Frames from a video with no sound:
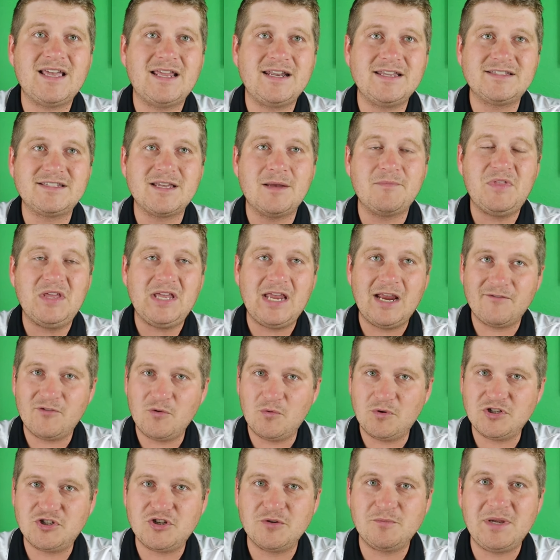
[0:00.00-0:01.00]
That is something
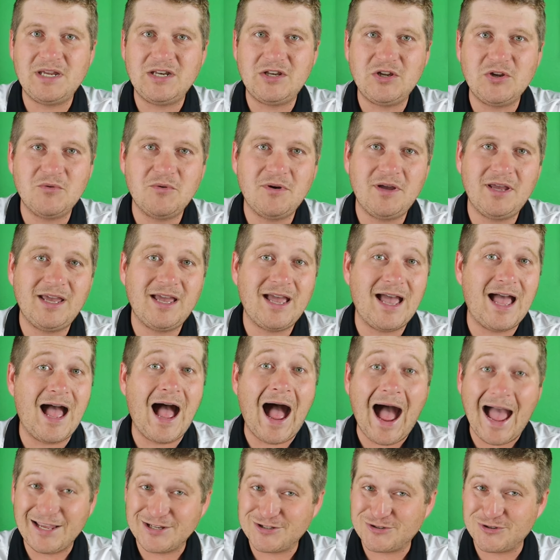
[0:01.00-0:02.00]
everyone should be doing.
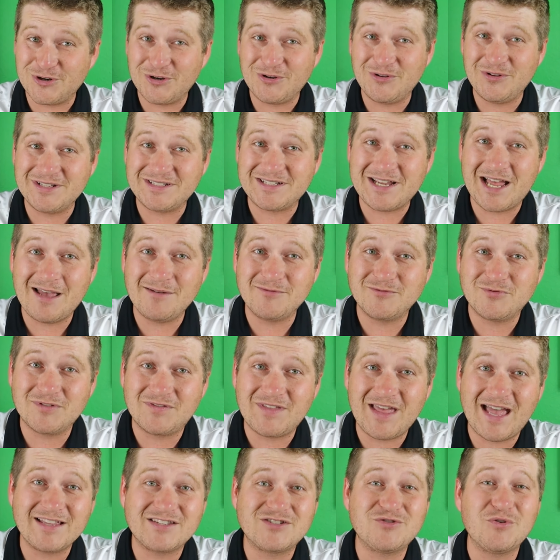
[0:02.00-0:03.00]
I struggle at times
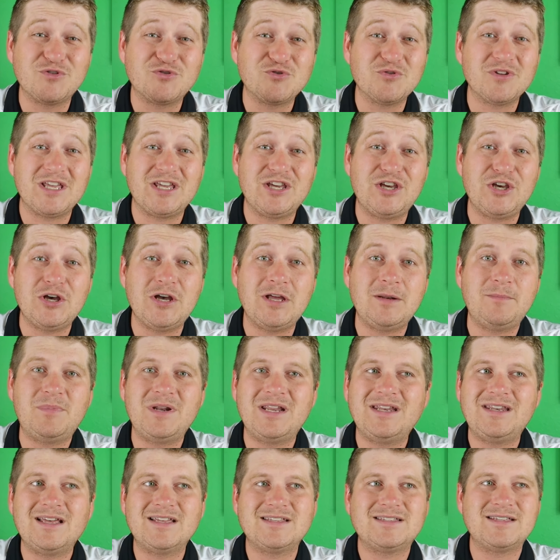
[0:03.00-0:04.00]
with that, so it's really good,
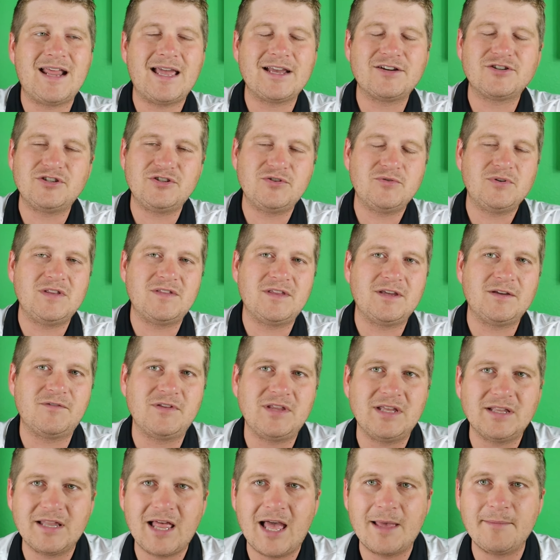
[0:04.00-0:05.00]
but it doesn't actually do anything
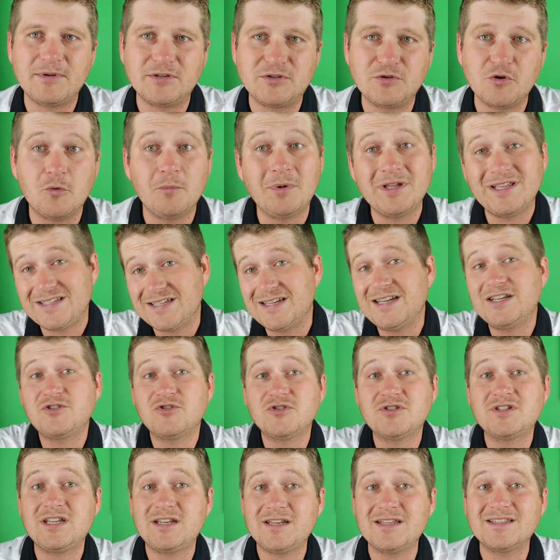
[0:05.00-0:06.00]
for the alignment tool. But it's an
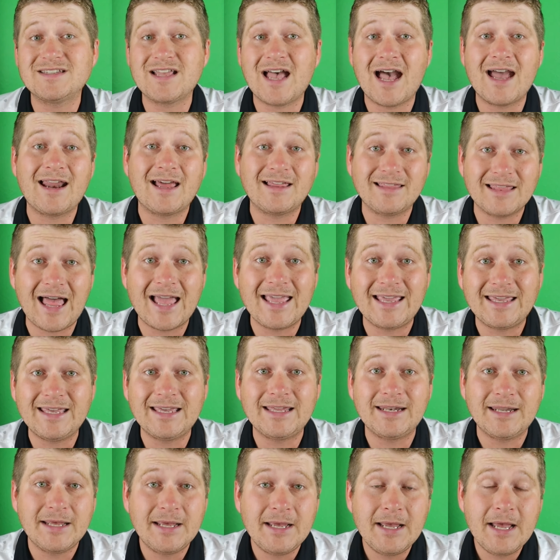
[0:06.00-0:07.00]
interesting design. I like
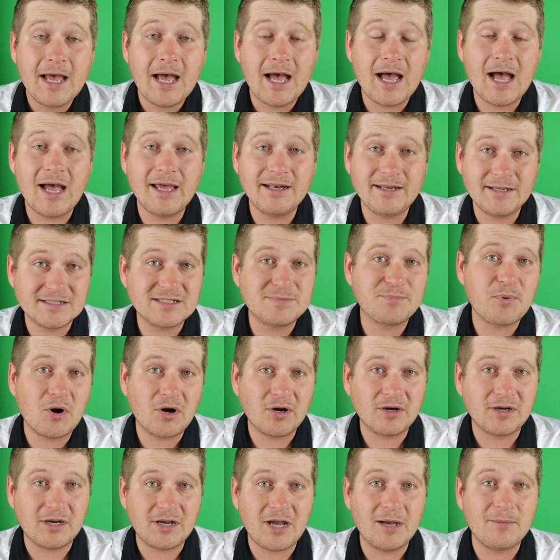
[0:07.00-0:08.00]
it. It did
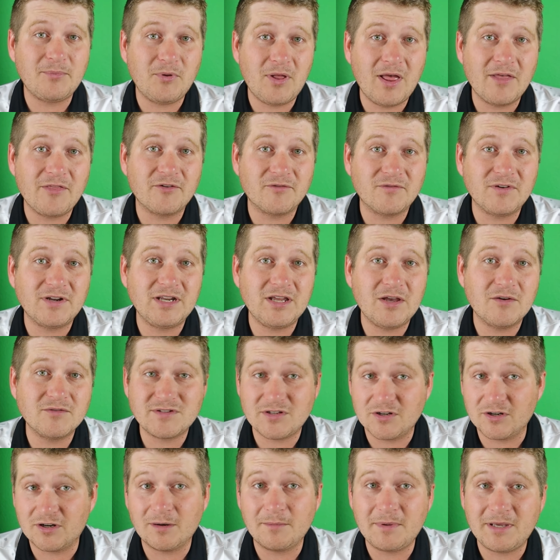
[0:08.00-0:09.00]
spark a couple other
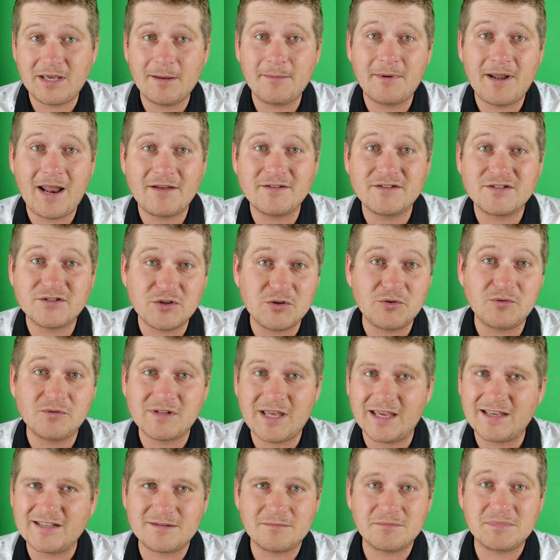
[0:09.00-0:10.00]
videos that are going to be coming out soon,
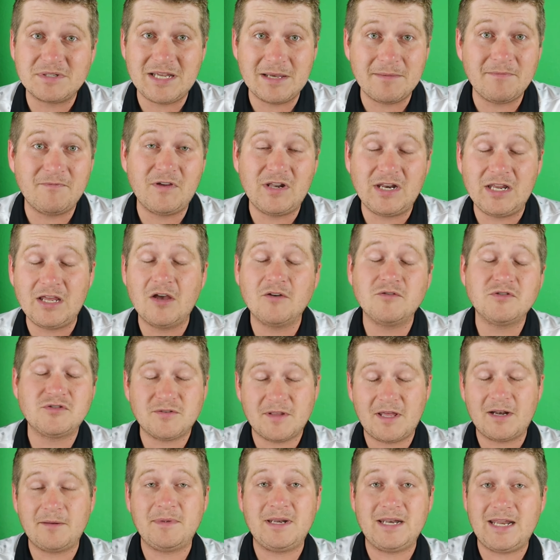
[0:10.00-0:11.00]
like some tip videos,
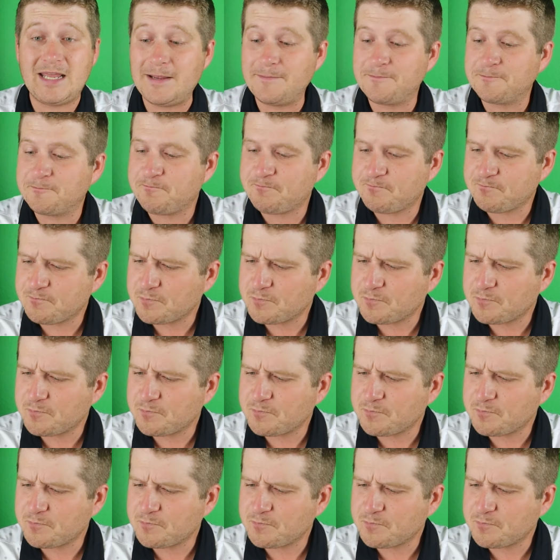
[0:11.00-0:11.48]
so that'll be neat.